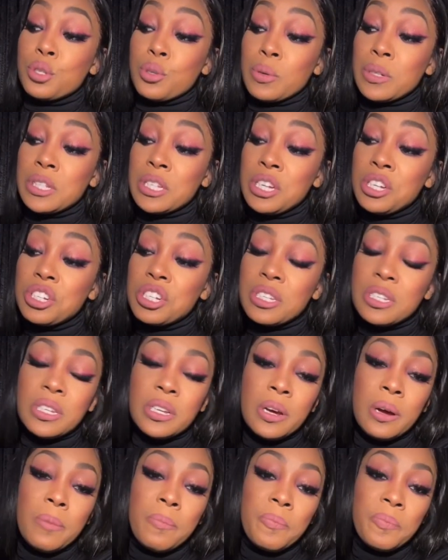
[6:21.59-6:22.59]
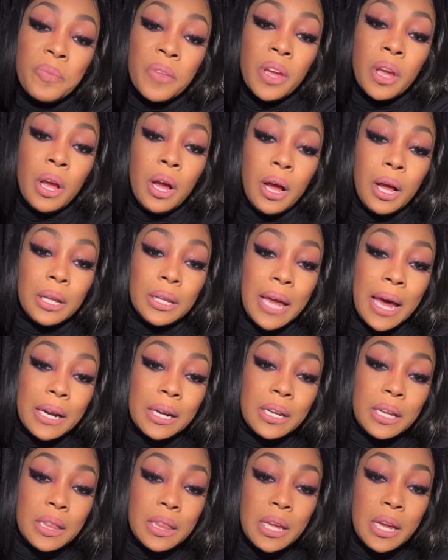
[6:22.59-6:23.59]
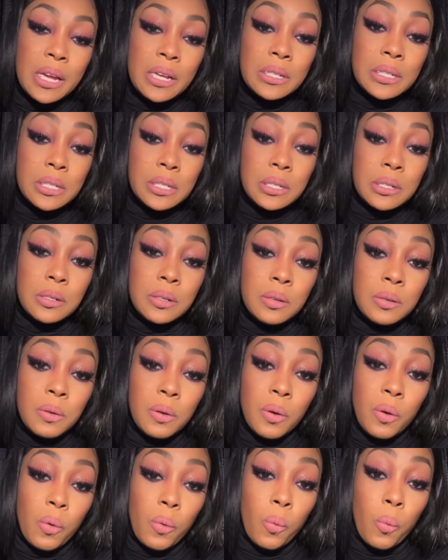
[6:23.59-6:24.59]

So it teaches them a lot of the things to